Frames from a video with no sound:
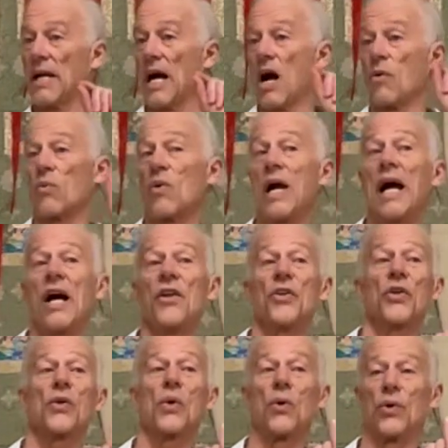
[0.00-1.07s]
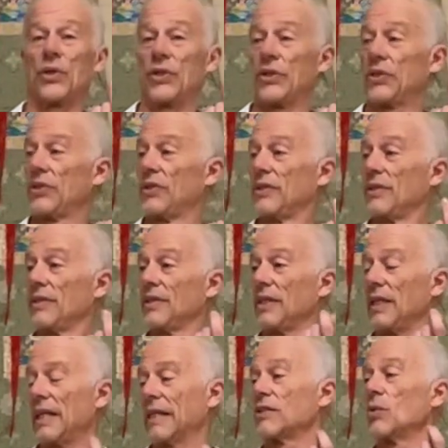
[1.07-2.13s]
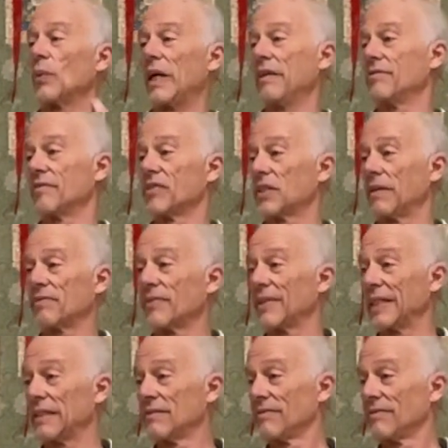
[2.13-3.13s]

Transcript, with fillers: around the corner the next wave of suffering.